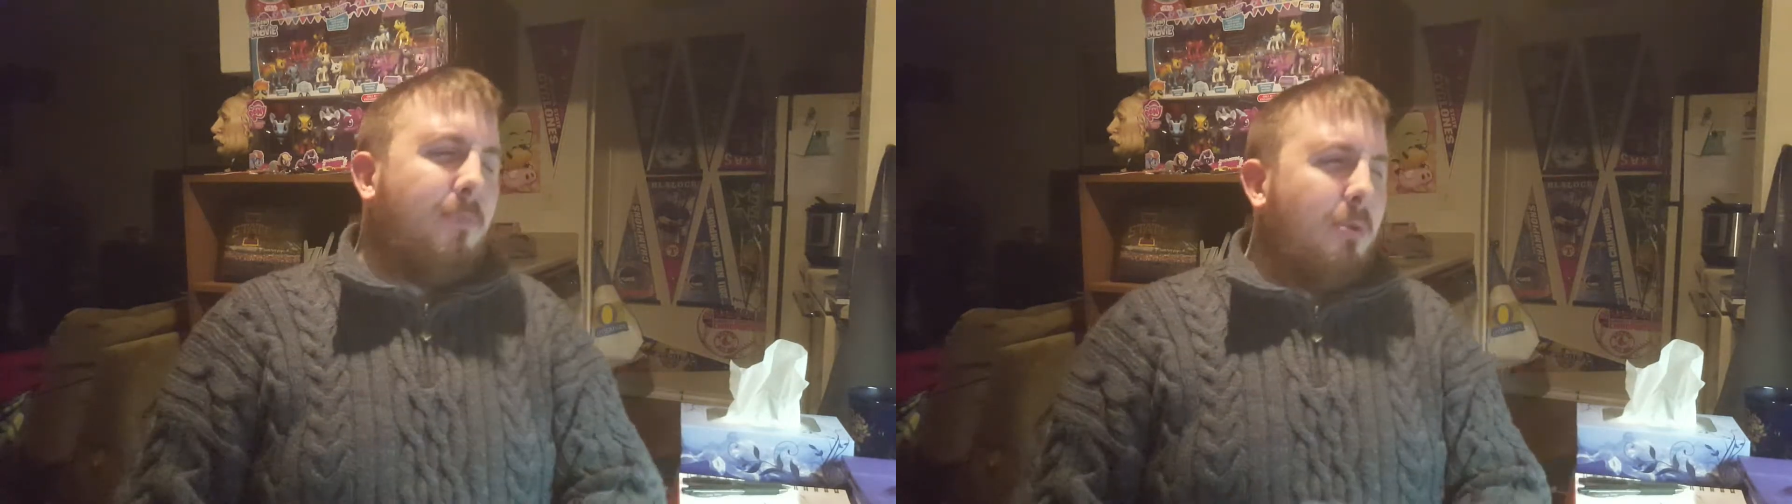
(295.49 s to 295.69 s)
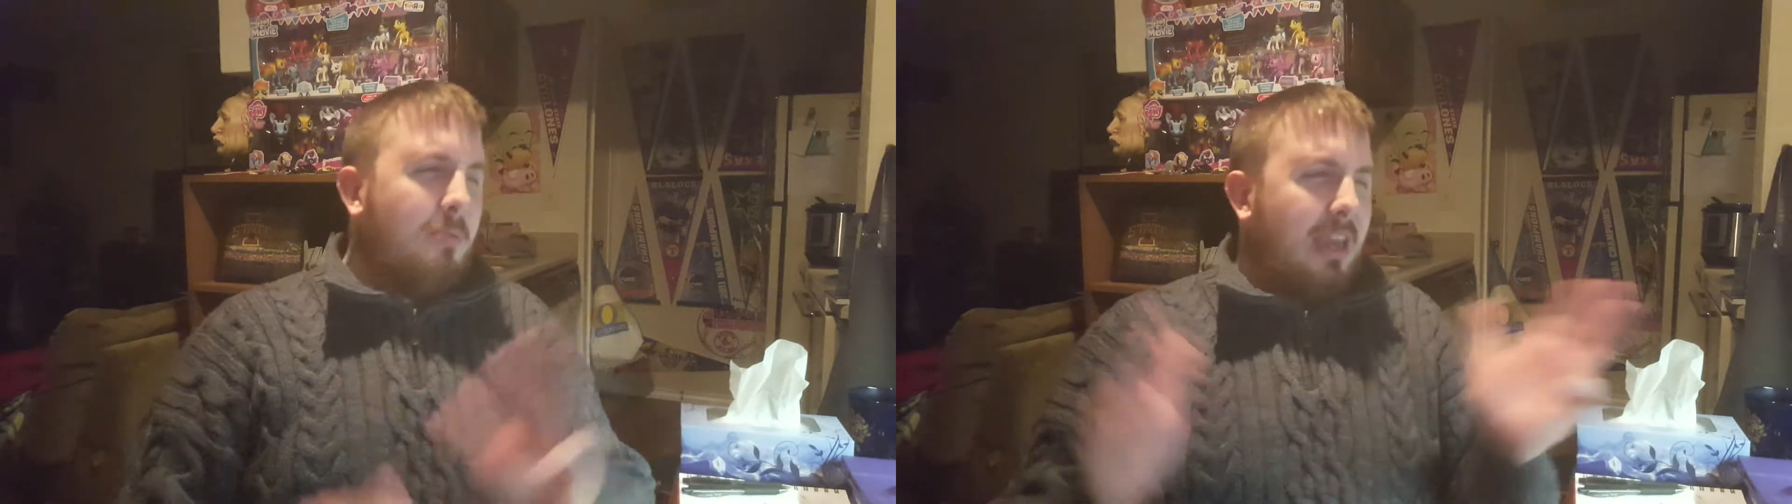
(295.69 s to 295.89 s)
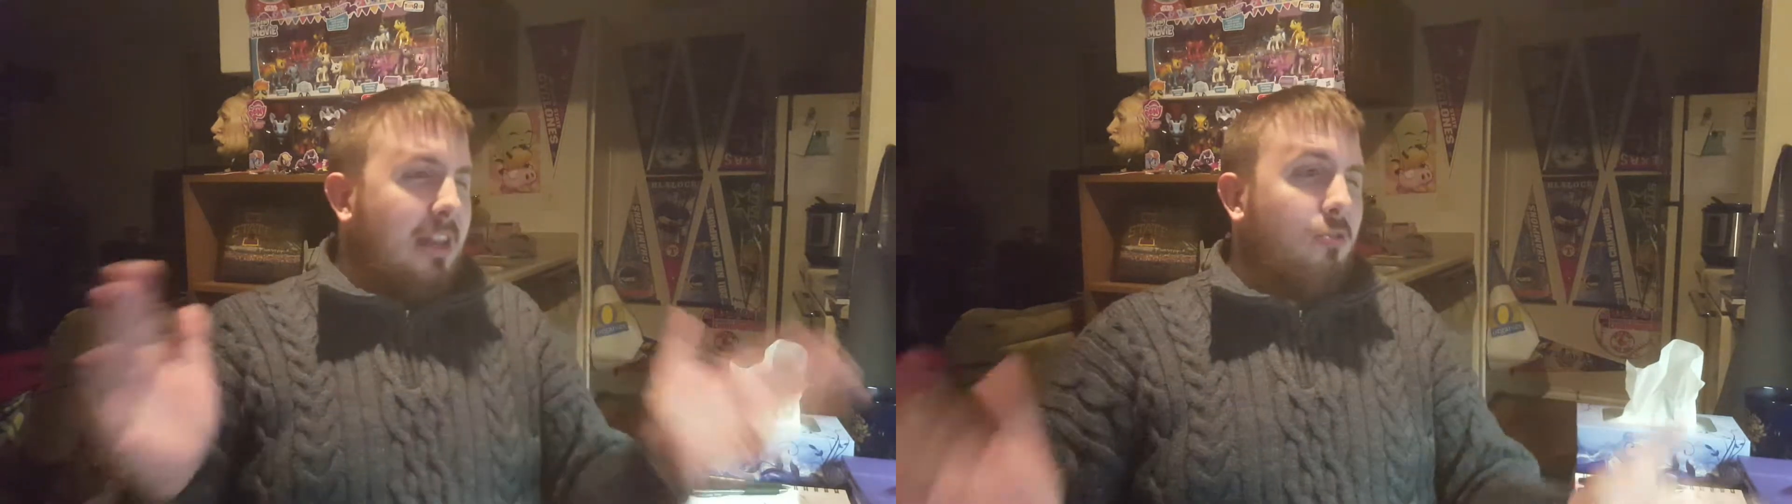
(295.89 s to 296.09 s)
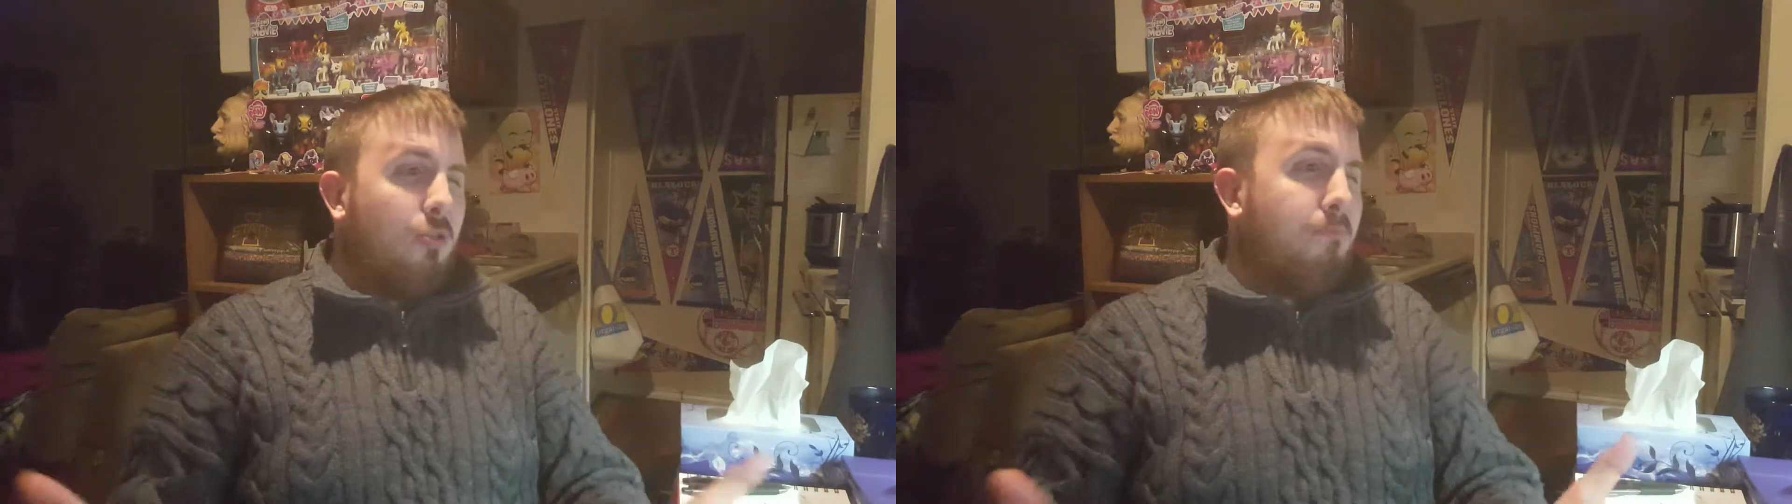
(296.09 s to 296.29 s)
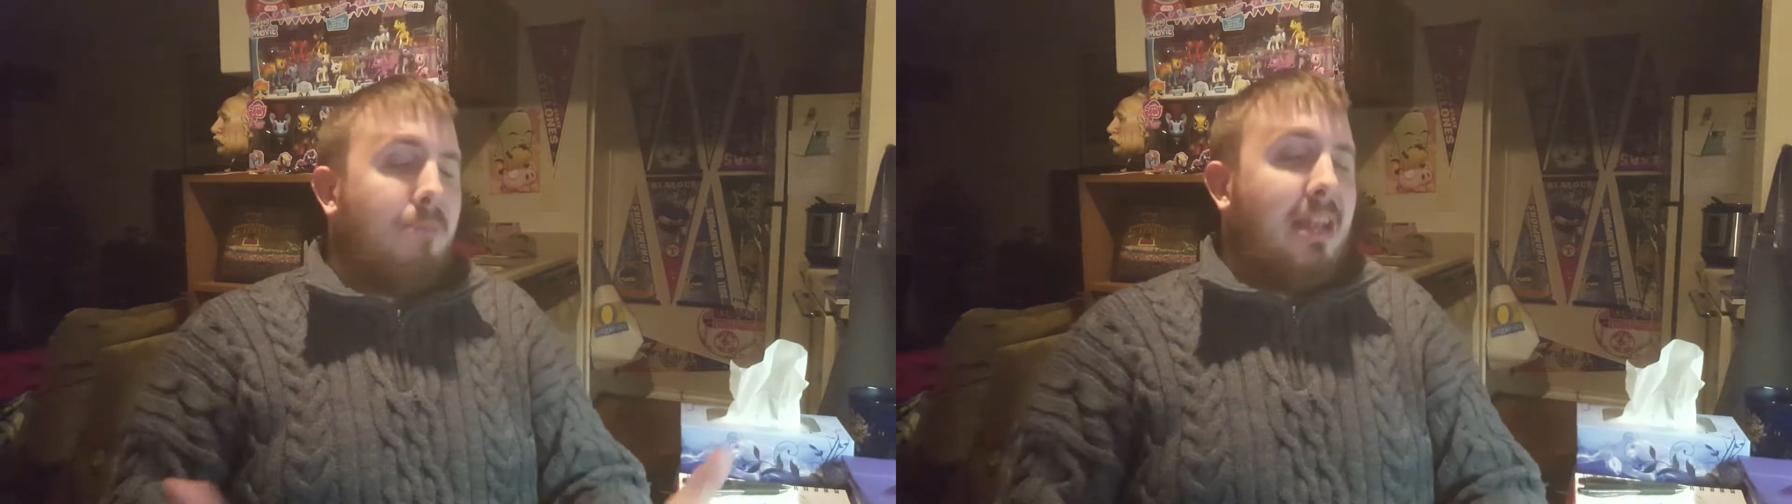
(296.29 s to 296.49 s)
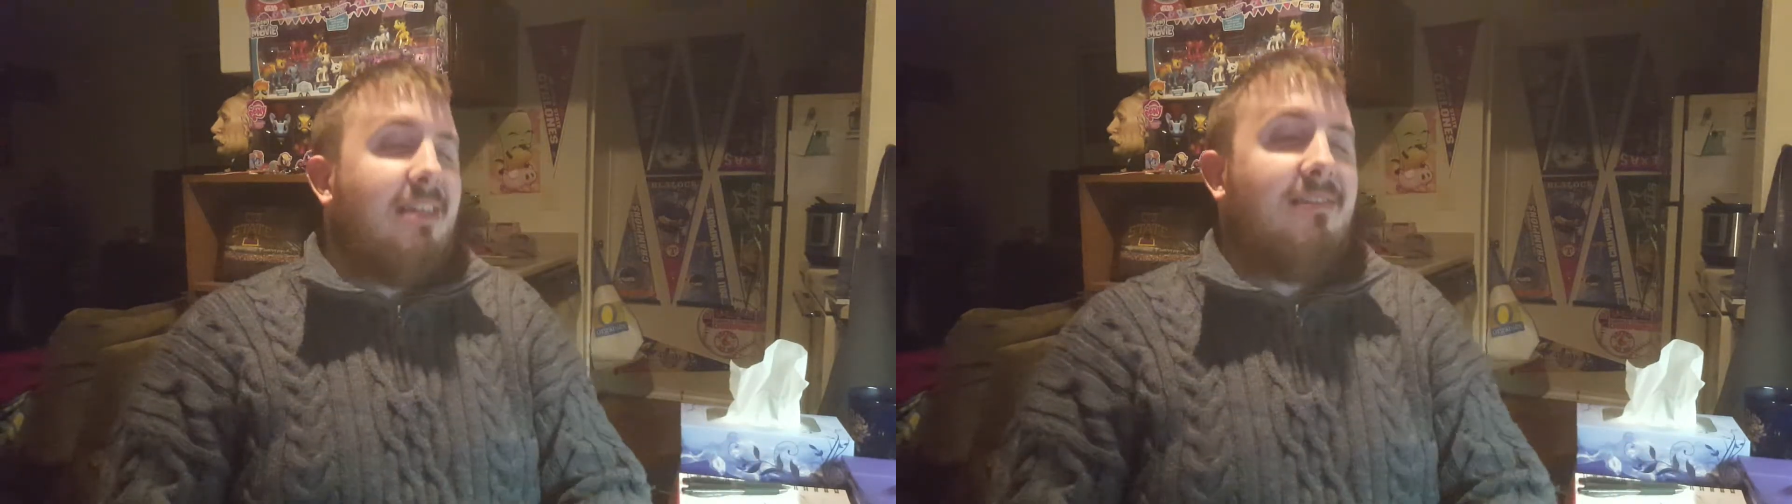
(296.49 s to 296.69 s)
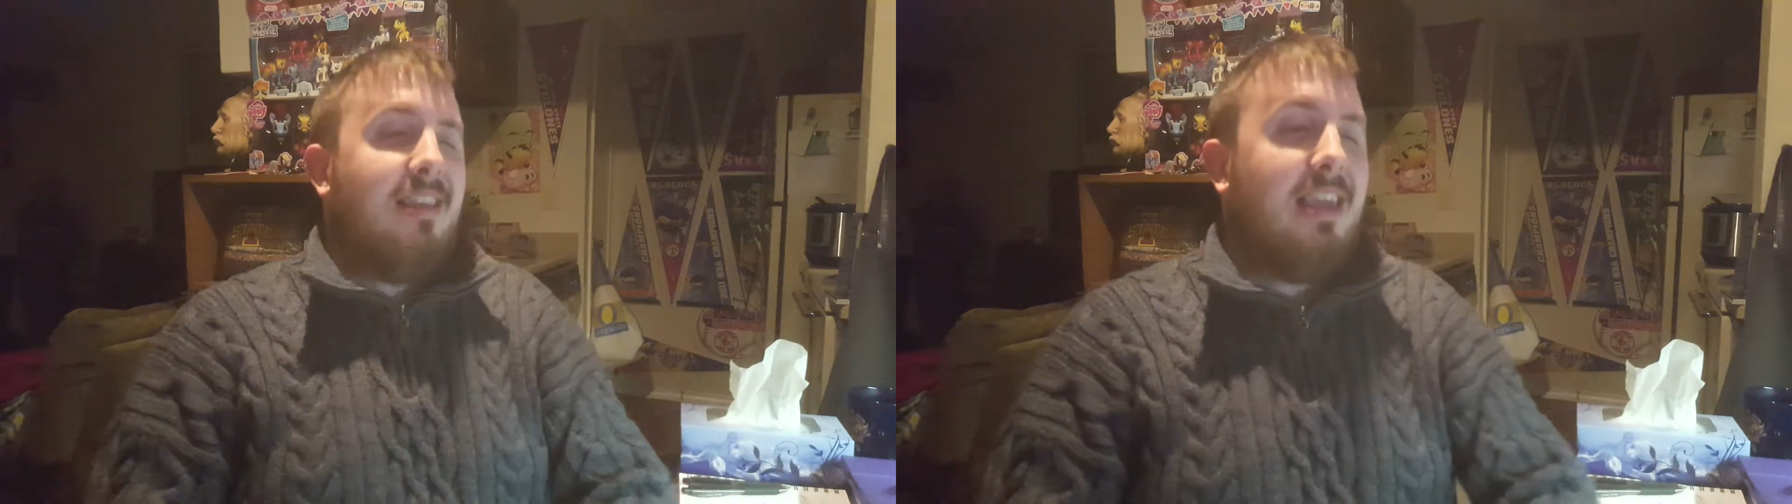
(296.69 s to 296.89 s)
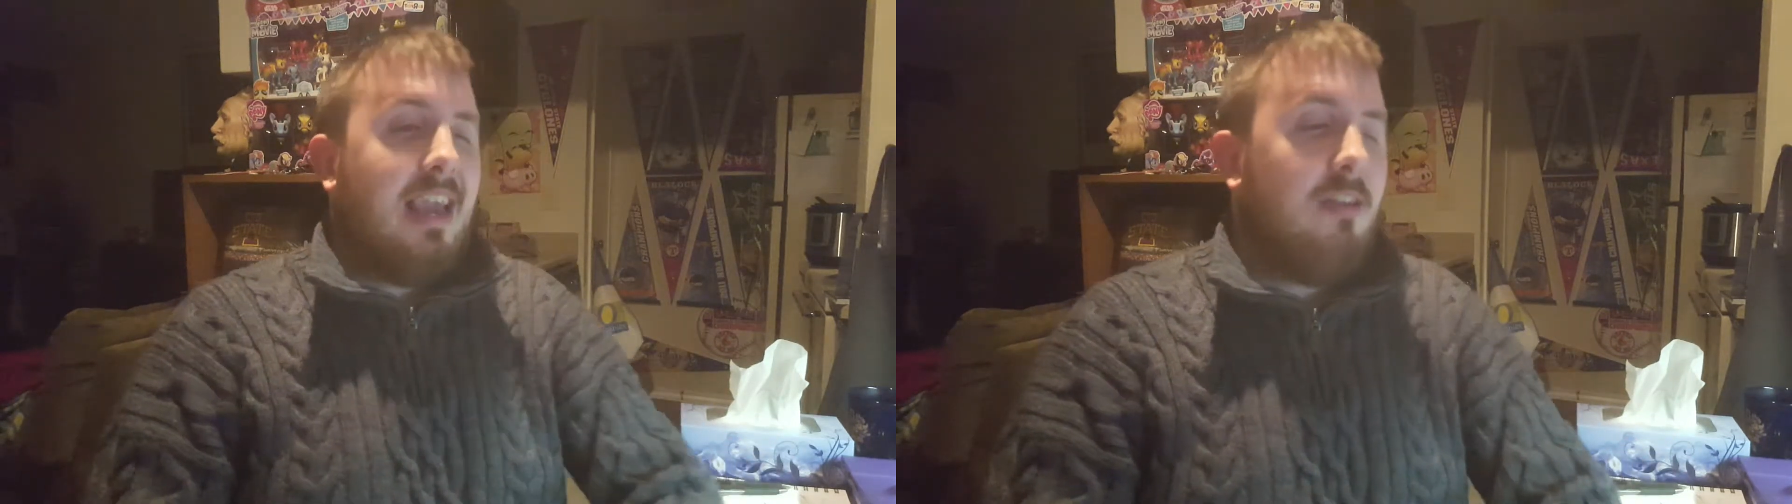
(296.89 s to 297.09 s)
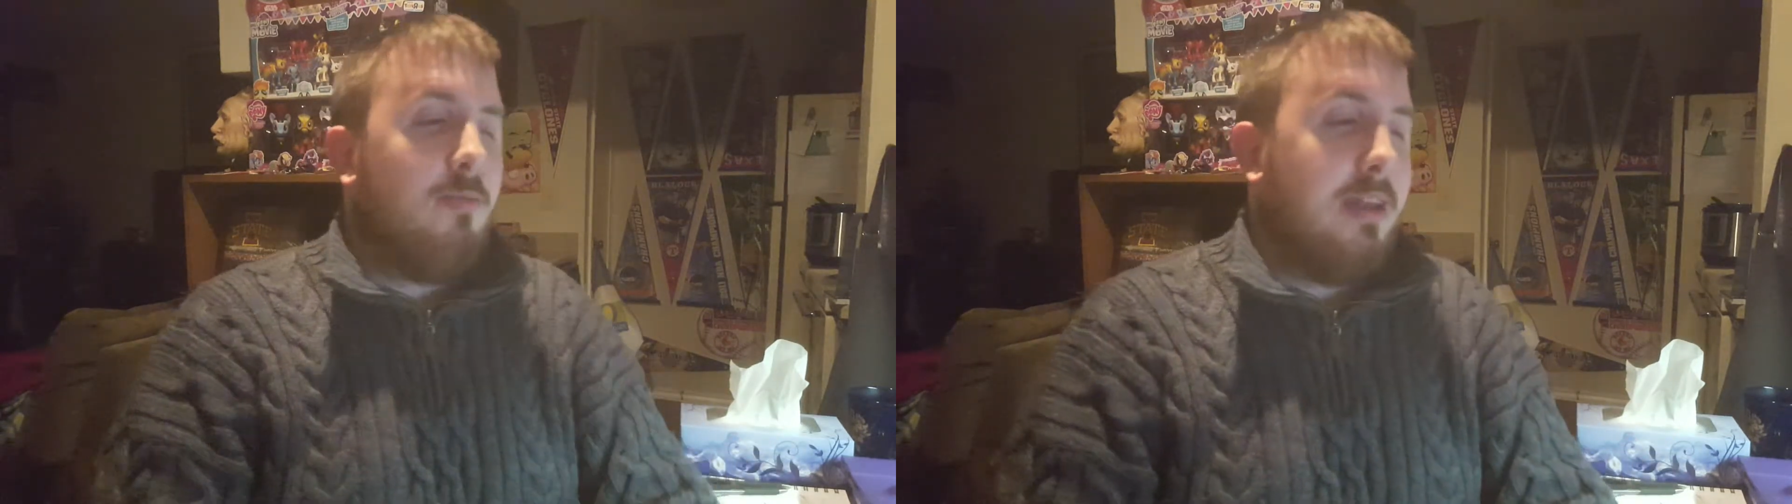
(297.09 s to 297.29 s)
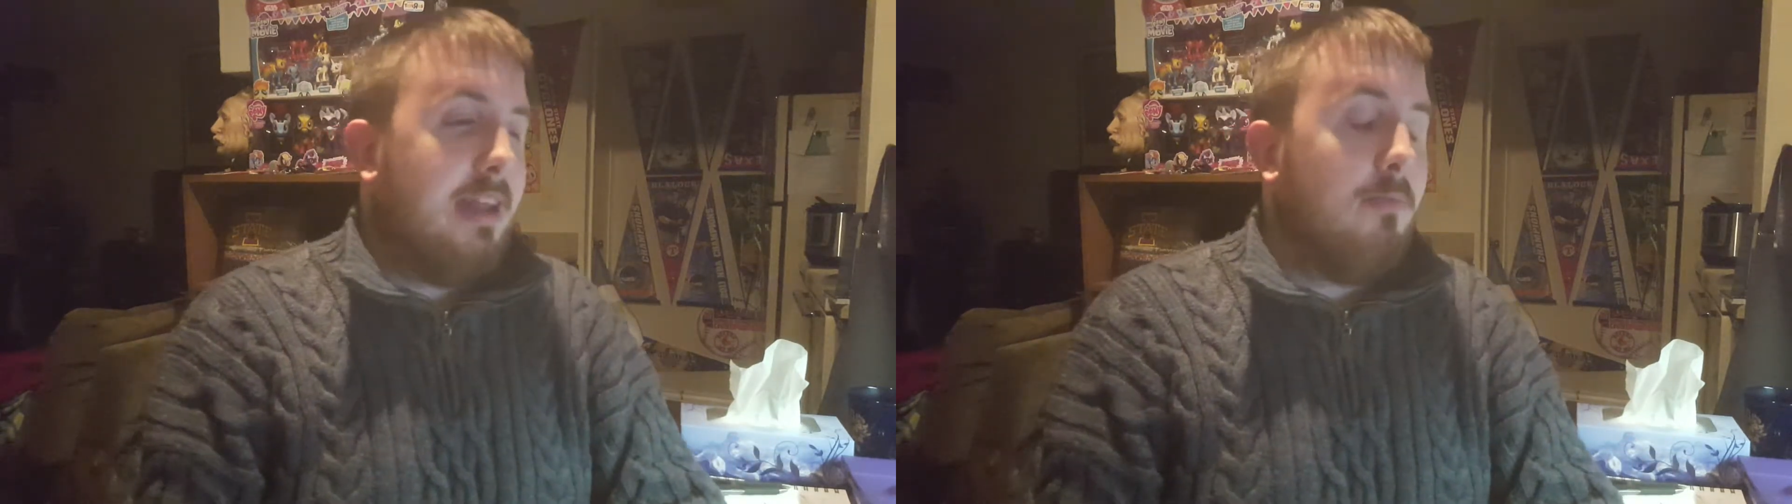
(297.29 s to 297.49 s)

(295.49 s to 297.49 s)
and we were getting tremendous engagement.